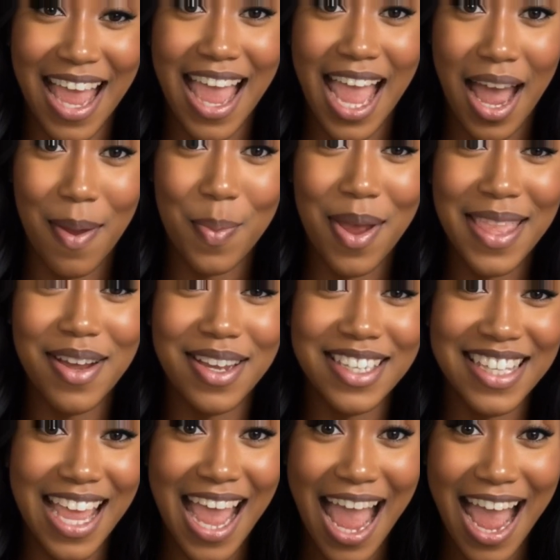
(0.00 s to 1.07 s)
And whether it's
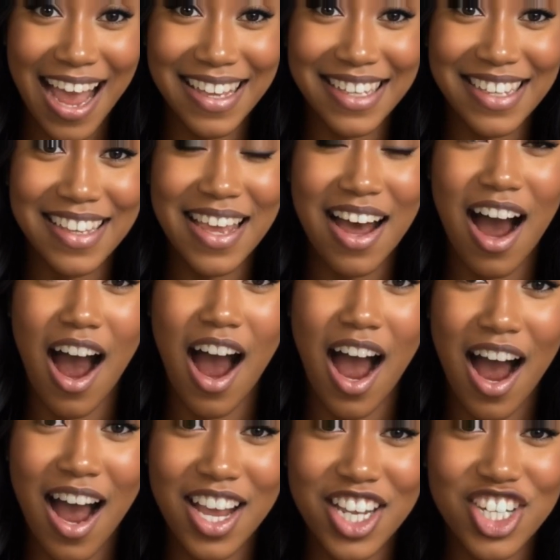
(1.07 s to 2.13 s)
a hex, a
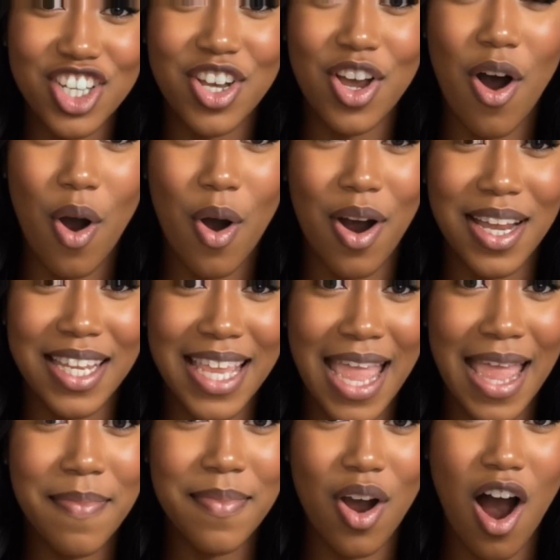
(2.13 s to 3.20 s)
hush, or a
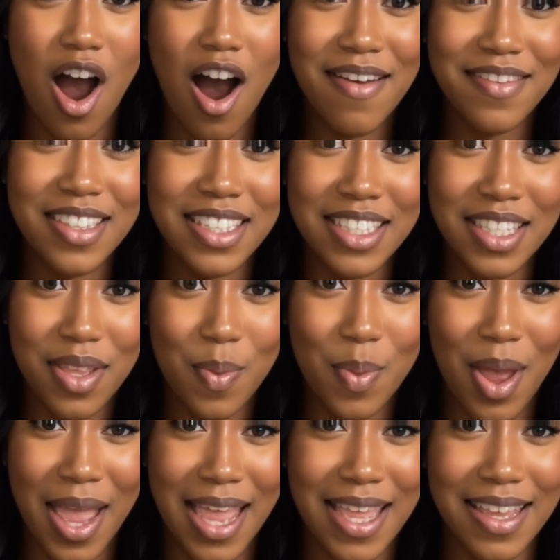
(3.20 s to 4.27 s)
name carved into the
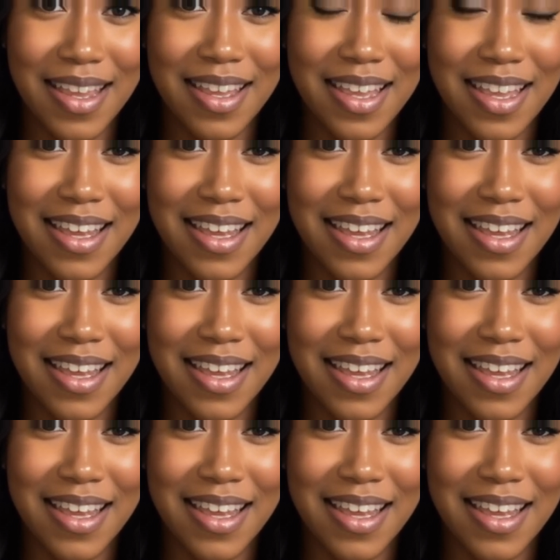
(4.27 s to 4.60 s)
wind,